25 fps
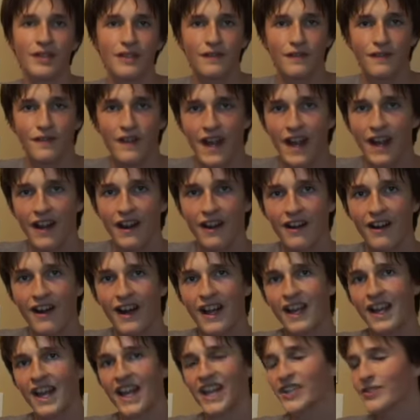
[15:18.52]
fair,
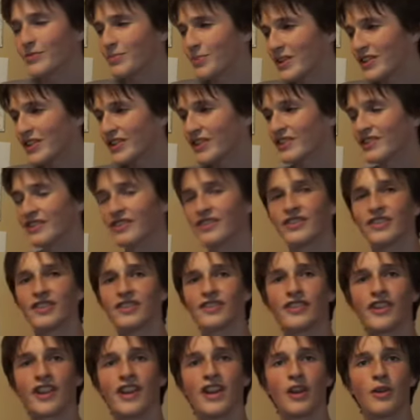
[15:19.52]
especially
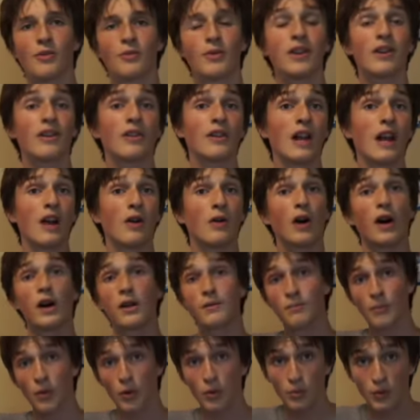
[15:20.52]
since we are now
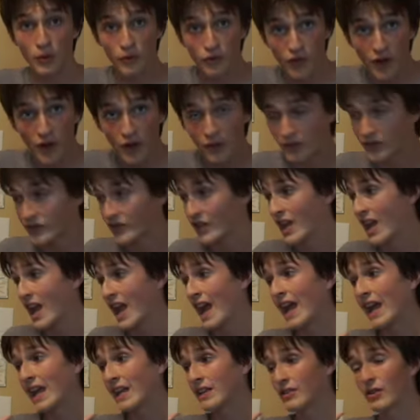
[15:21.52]
on mobile phones, and